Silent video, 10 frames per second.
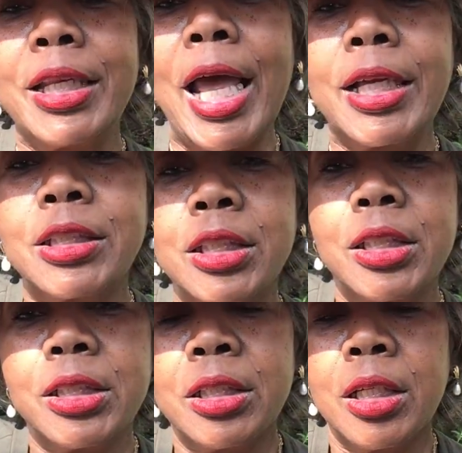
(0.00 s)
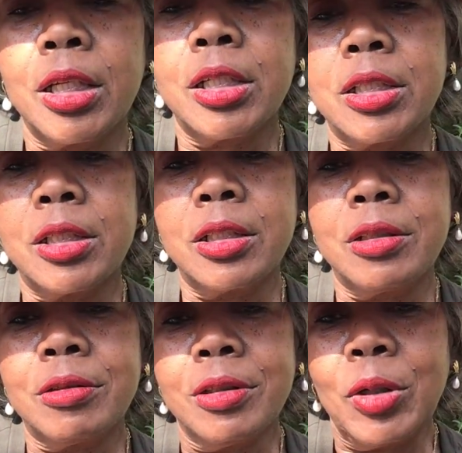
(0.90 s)
Not to
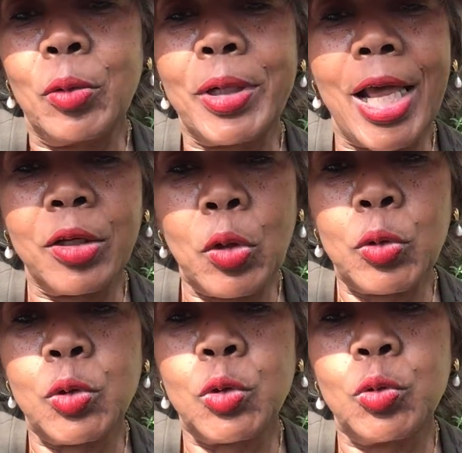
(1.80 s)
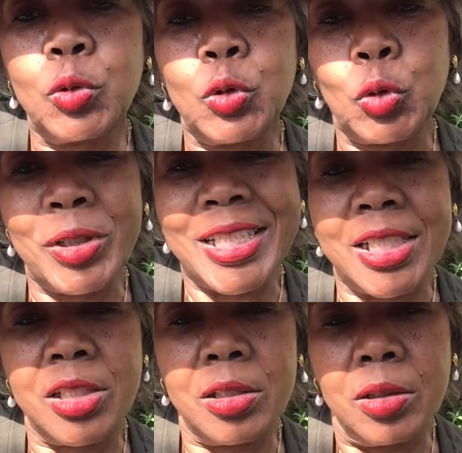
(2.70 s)
not go
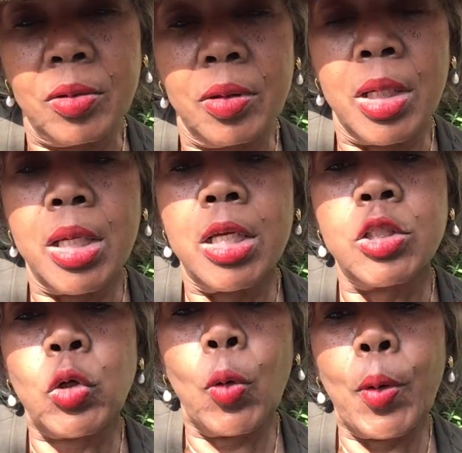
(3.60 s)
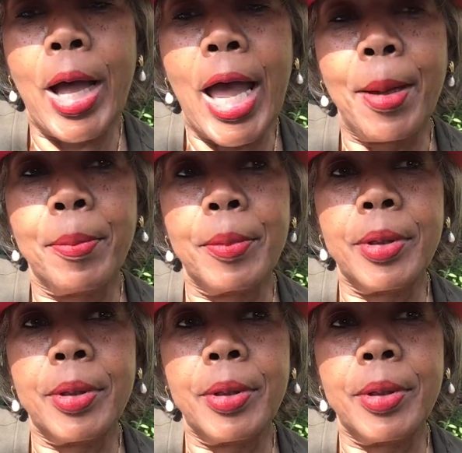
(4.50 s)
traditional. So I